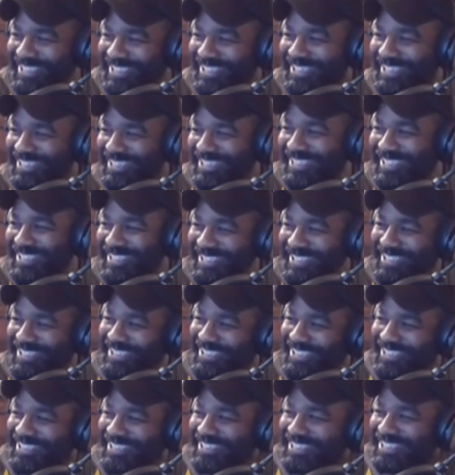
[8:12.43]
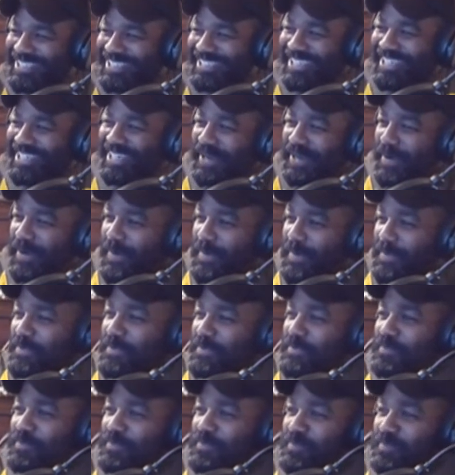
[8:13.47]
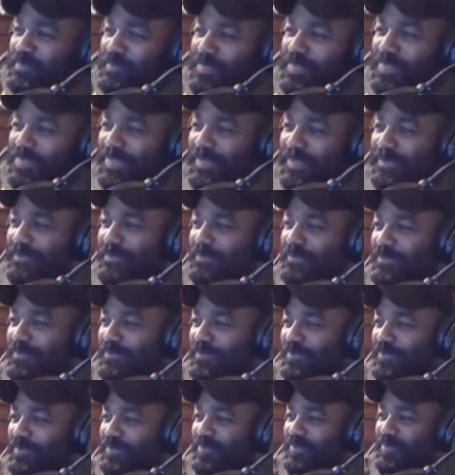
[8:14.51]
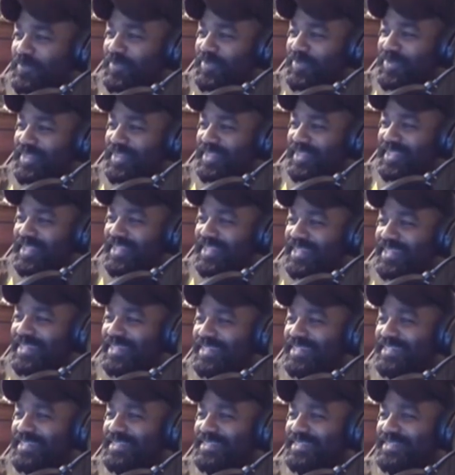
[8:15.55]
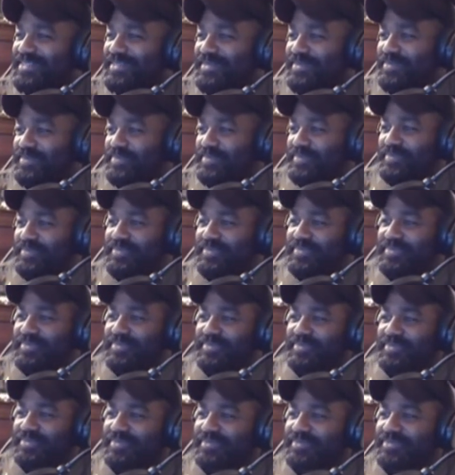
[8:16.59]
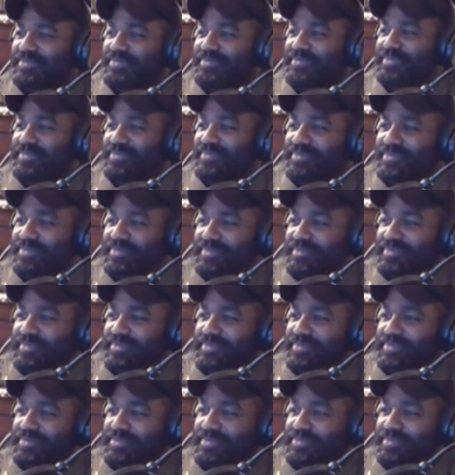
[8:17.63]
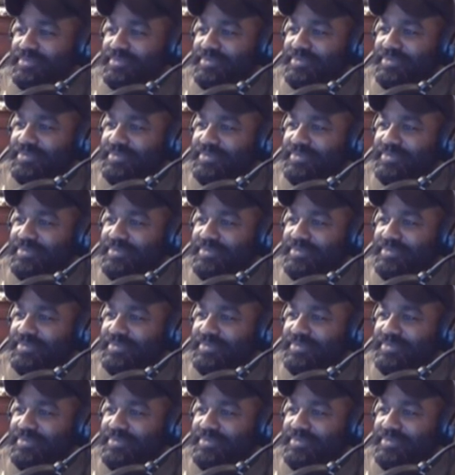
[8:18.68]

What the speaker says: No words are spoken by the person on screen.